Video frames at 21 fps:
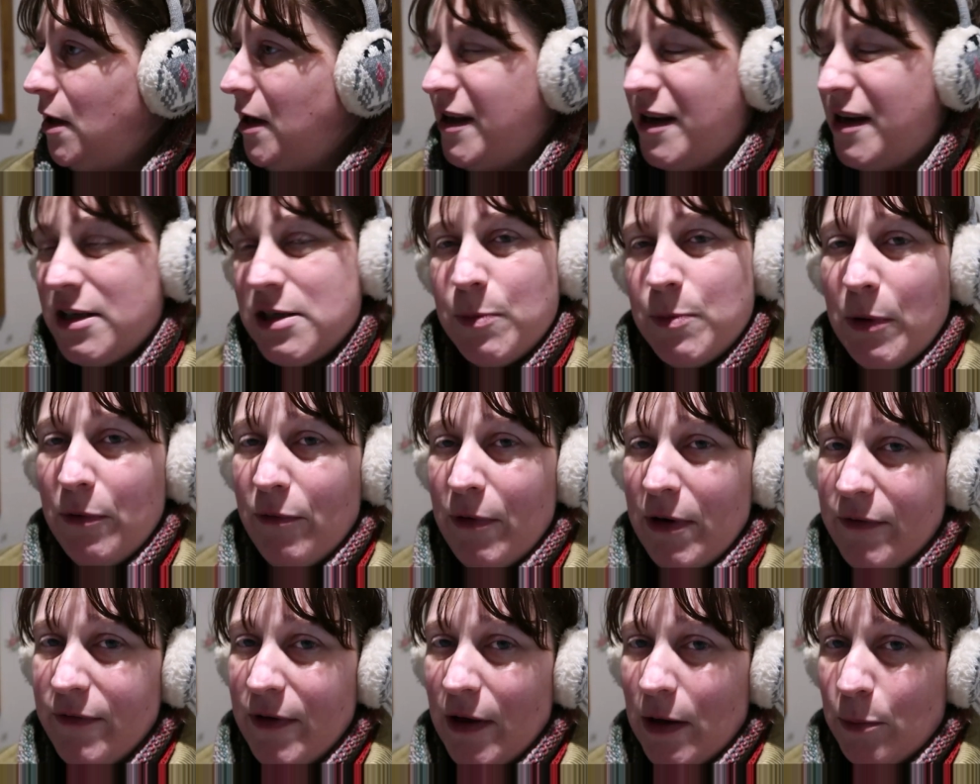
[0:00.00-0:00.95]
It has to be
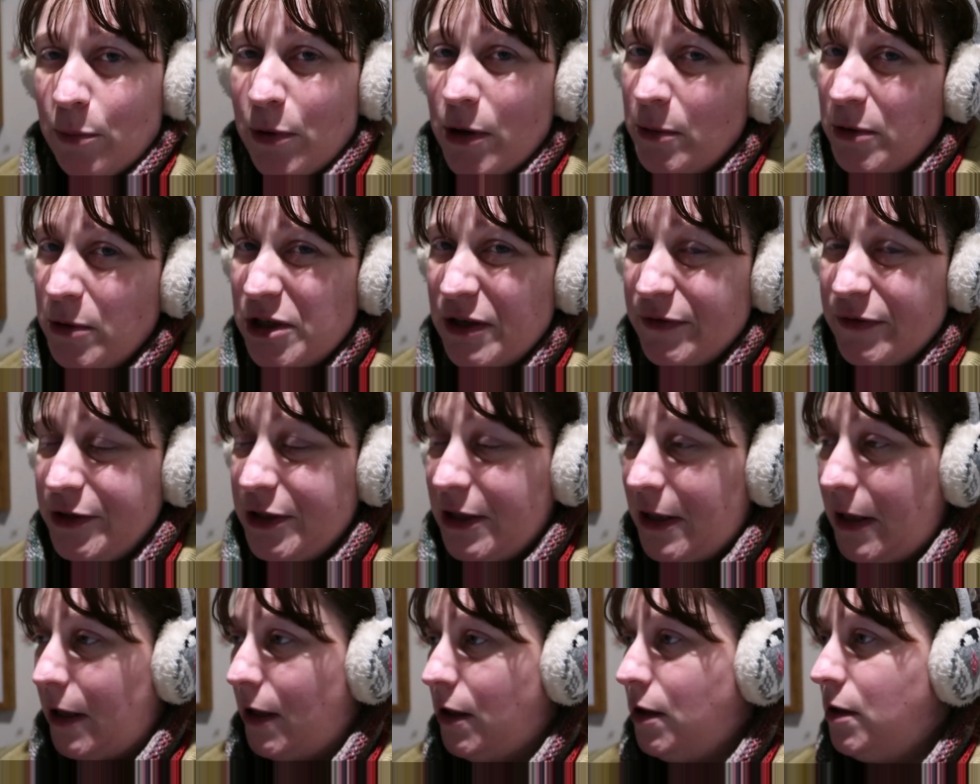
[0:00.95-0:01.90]
refilled pretty much every
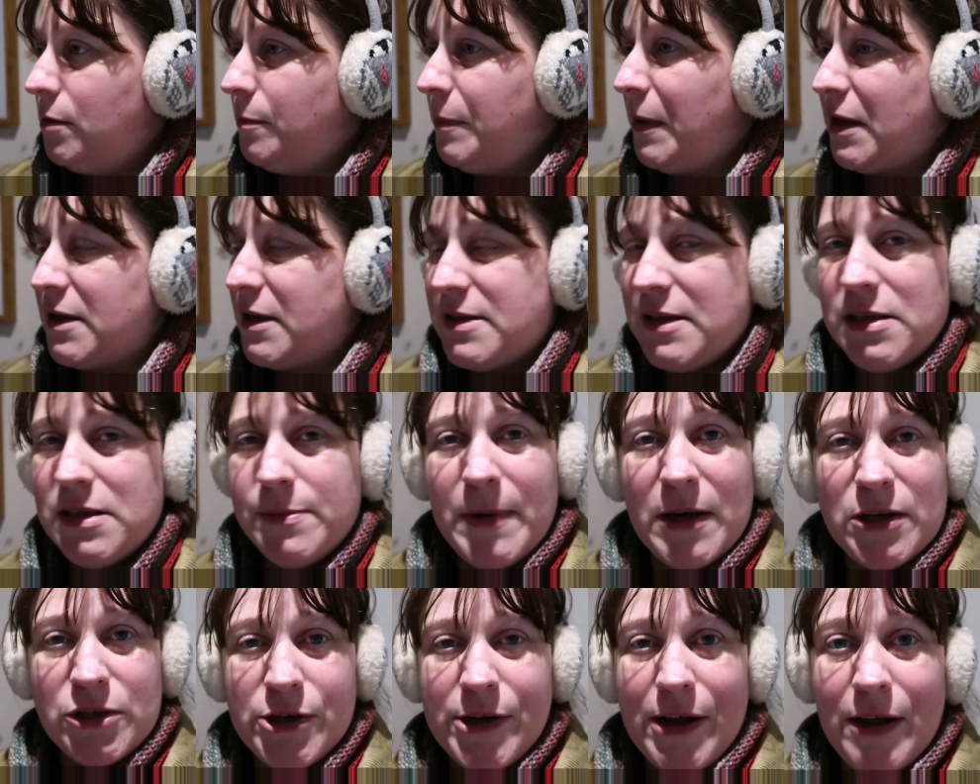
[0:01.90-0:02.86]
day because they
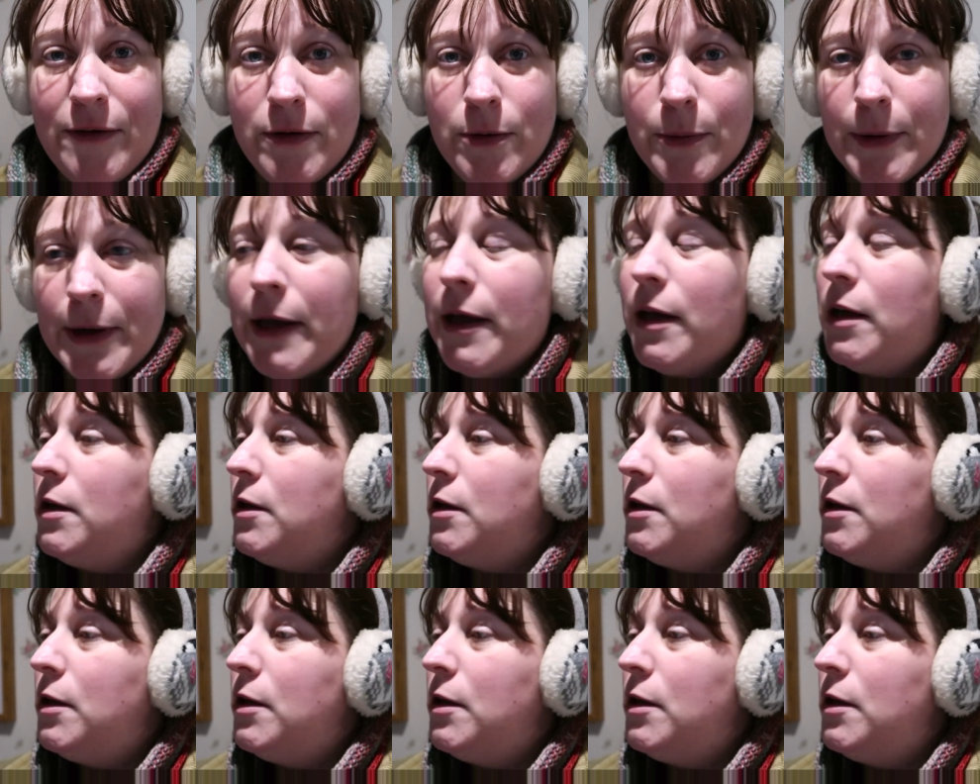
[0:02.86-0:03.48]
splash it everywhere.